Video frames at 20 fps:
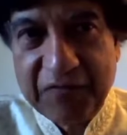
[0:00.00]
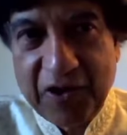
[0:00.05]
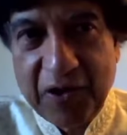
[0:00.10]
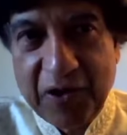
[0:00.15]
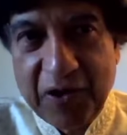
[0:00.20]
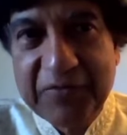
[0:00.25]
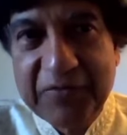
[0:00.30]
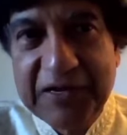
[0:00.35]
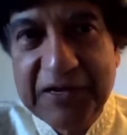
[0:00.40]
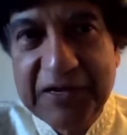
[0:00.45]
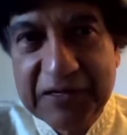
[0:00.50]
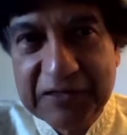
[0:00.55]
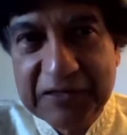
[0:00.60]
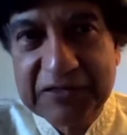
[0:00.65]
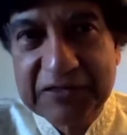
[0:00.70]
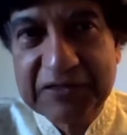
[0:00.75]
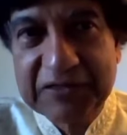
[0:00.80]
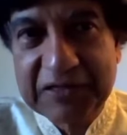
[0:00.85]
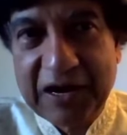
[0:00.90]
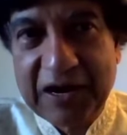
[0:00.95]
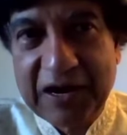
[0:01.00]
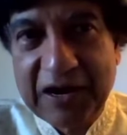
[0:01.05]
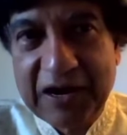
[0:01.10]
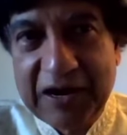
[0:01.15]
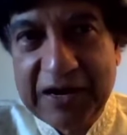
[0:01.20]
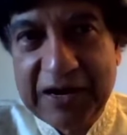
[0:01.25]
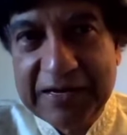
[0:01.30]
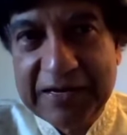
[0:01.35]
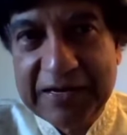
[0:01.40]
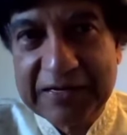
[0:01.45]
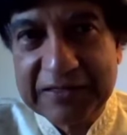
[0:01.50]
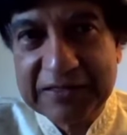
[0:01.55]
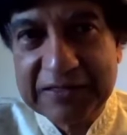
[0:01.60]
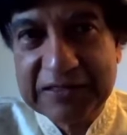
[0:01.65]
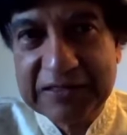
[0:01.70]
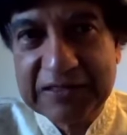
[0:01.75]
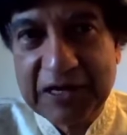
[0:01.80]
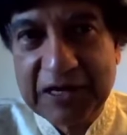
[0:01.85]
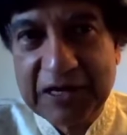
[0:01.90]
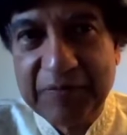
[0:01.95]
from his
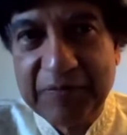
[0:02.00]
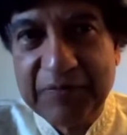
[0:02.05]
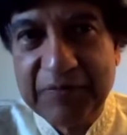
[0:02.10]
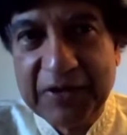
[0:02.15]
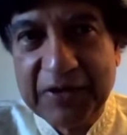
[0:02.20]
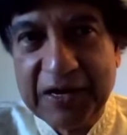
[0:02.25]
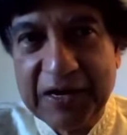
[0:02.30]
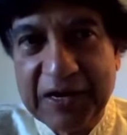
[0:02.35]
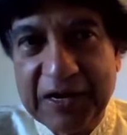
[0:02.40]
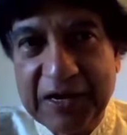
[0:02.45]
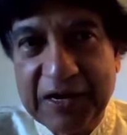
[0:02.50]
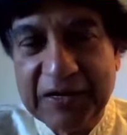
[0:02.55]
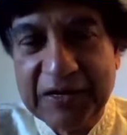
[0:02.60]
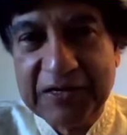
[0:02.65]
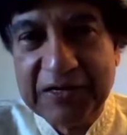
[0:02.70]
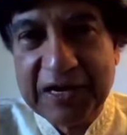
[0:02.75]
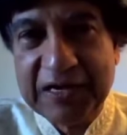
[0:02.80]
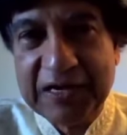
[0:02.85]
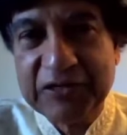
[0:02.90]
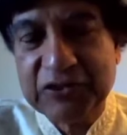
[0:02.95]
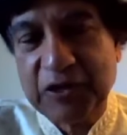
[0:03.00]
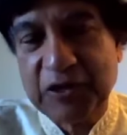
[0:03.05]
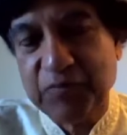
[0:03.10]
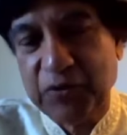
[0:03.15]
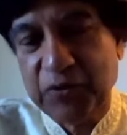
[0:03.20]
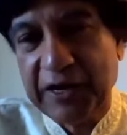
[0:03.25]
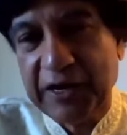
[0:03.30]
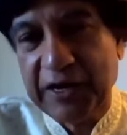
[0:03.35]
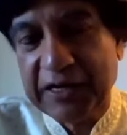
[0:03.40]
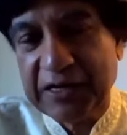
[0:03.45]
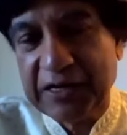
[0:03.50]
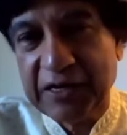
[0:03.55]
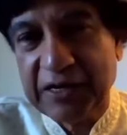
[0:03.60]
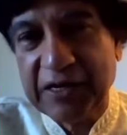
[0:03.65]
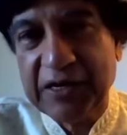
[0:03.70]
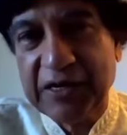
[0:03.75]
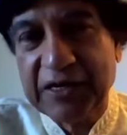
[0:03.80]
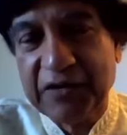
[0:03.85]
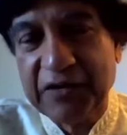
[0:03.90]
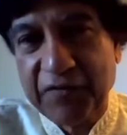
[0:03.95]
earliest days of
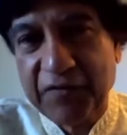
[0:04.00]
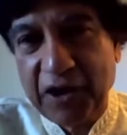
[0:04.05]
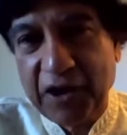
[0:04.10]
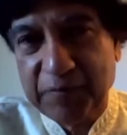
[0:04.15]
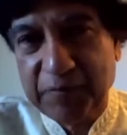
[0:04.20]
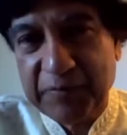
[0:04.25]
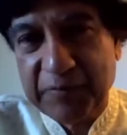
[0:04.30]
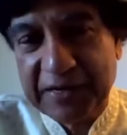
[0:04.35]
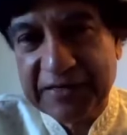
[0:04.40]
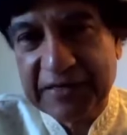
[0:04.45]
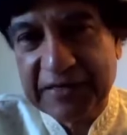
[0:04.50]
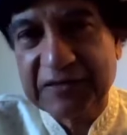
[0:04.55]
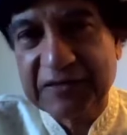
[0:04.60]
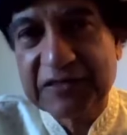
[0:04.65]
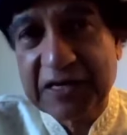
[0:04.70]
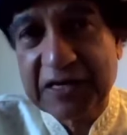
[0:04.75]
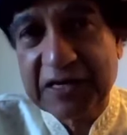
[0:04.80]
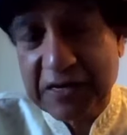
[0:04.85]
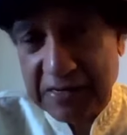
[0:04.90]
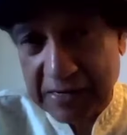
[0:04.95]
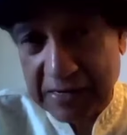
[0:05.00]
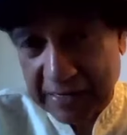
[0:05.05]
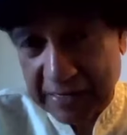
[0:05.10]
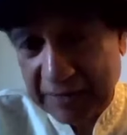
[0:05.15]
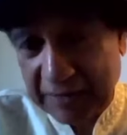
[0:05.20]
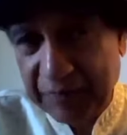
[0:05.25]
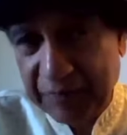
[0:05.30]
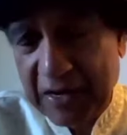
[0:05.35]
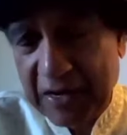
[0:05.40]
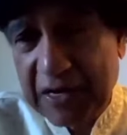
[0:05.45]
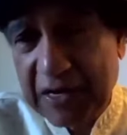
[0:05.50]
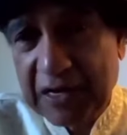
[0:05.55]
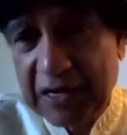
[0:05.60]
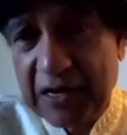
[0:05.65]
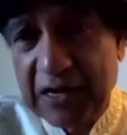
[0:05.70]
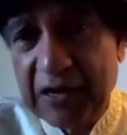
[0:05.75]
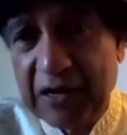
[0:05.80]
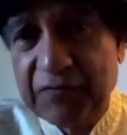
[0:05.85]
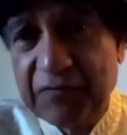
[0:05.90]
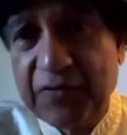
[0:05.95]
political involvement, and certainly
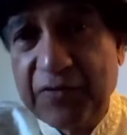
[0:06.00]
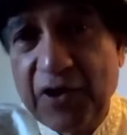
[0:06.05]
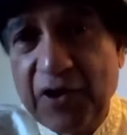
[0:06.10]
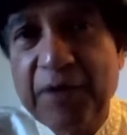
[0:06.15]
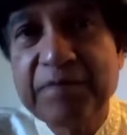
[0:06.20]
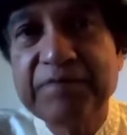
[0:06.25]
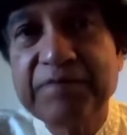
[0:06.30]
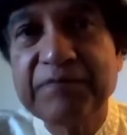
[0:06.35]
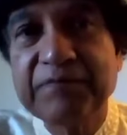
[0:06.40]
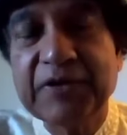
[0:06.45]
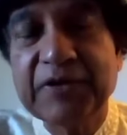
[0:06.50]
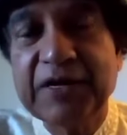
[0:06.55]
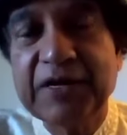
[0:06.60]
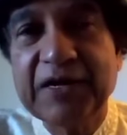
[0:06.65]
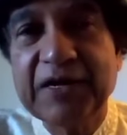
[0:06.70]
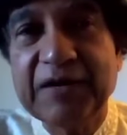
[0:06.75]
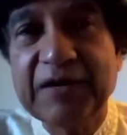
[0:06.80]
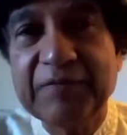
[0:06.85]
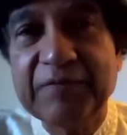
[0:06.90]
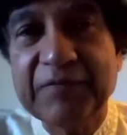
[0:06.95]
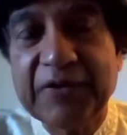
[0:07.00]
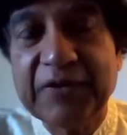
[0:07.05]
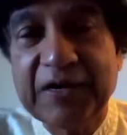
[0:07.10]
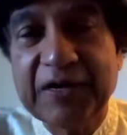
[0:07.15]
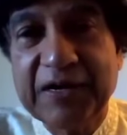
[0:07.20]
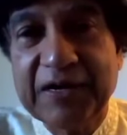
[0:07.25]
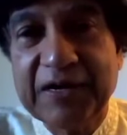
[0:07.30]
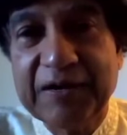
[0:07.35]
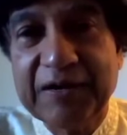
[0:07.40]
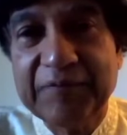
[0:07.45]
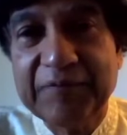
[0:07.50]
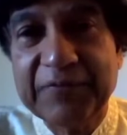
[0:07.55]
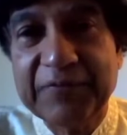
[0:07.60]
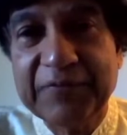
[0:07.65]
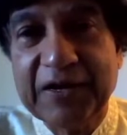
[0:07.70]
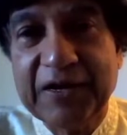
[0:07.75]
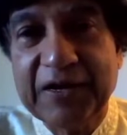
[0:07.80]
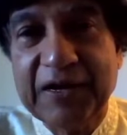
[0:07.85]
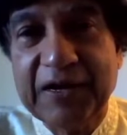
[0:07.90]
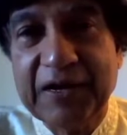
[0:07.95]
from
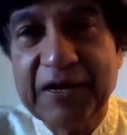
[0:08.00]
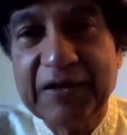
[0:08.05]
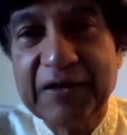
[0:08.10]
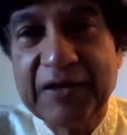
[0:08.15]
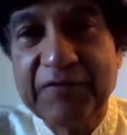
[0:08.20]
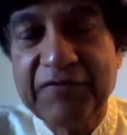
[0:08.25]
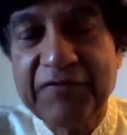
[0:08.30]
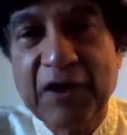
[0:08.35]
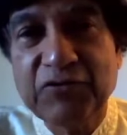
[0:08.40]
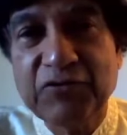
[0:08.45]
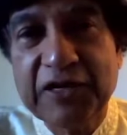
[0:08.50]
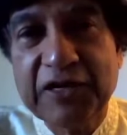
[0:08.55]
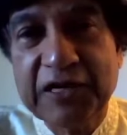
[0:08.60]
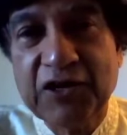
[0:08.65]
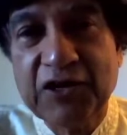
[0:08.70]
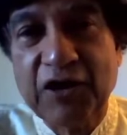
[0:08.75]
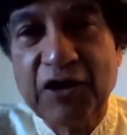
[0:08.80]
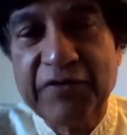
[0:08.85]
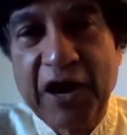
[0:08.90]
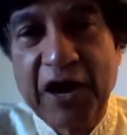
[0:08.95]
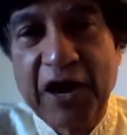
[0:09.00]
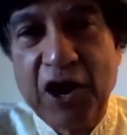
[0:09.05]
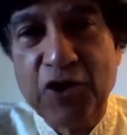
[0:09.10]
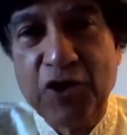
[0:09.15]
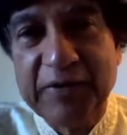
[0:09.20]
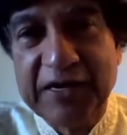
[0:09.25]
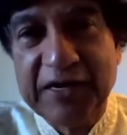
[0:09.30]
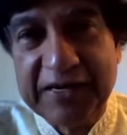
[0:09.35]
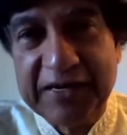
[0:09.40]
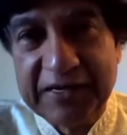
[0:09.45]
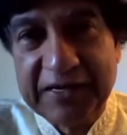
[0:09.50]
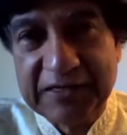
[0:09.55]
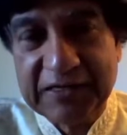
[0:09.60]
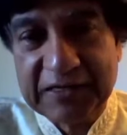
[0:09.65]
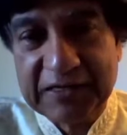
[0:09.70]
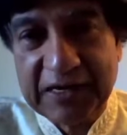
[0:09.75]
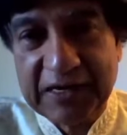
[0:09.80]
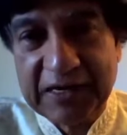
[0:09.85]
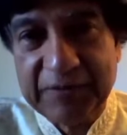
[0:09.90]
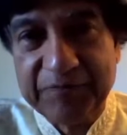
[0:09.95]
the founding of Awami
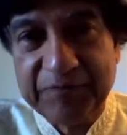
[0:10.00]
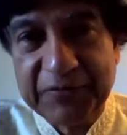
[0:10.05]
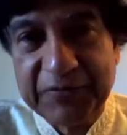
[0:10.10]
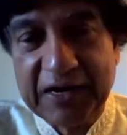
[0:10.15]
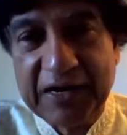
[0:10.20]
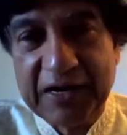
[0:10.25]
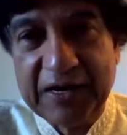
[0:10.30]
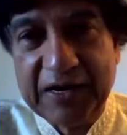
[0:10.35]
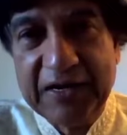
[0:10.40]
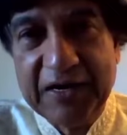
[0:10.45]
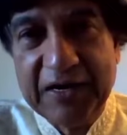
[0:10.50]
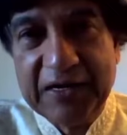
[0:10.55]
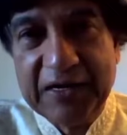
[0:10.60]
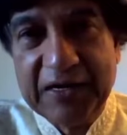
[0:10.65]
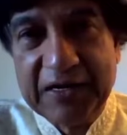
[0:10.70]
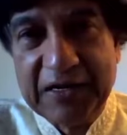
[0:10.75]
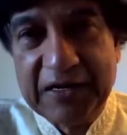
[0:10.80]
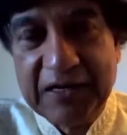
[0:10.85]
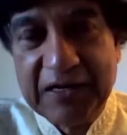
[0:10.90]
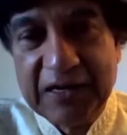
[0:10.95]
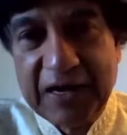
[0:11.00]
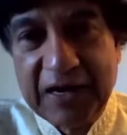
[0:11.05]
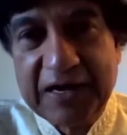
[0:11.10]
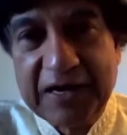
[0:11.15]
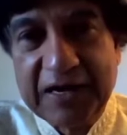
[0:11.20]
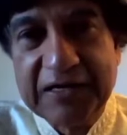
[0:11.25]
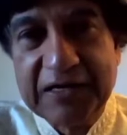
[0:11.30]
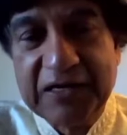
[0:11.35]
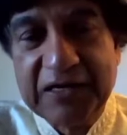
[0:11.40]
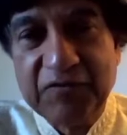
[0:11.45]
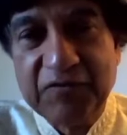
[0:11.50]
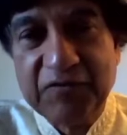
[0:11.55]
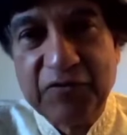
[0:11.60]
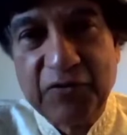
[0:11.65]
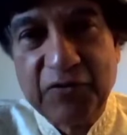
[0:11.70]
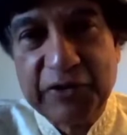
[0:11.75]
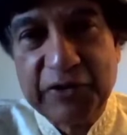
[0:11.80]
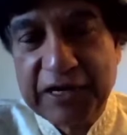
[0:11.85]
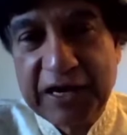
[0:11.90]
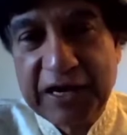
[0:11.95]
League in
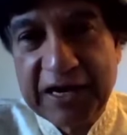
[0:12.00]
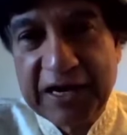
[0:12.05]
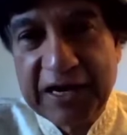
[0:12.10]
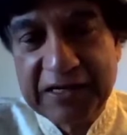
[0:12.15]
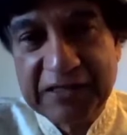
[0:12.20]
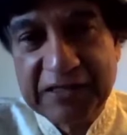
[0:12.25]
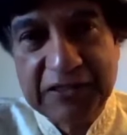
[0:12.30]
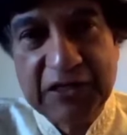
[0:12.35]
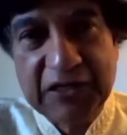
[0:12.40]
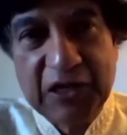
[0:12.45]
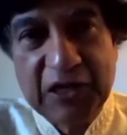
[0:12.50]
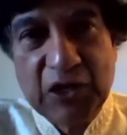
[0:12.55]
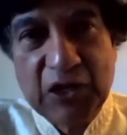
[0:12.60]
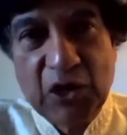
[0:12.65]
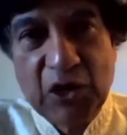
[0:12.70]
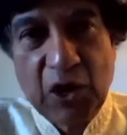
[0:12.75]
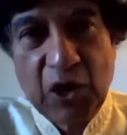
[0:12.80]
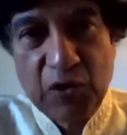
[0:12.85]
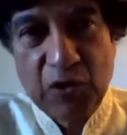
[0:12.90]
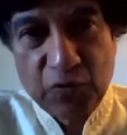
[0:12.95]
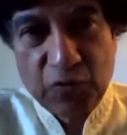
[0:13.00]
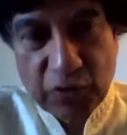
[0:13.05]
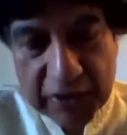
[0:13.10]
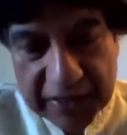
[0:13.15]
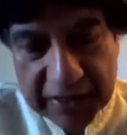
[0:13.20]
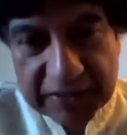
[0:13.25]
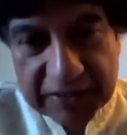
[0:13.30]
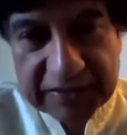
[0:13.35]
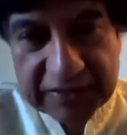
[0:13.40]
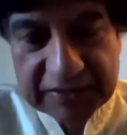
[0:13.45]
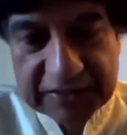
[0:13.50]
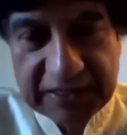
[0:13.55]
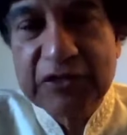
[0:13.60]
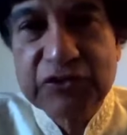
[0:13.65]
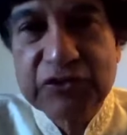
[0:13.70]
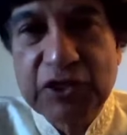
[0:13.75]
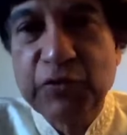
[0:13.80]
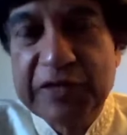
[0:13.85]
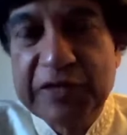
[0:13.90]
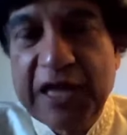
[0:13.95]
1949 onward.
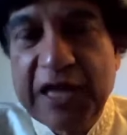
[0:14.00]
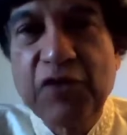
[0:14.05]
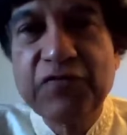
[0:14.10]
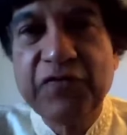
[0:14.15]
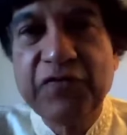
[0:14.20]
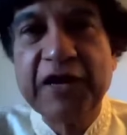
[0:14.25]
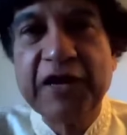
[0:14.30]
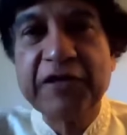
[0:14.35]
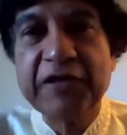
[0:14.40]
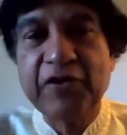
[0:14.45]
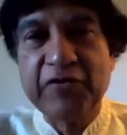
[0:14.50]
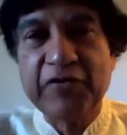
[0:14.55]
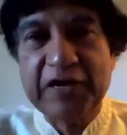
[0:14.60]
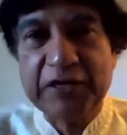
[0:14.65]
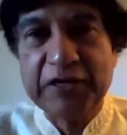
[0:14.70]
So without further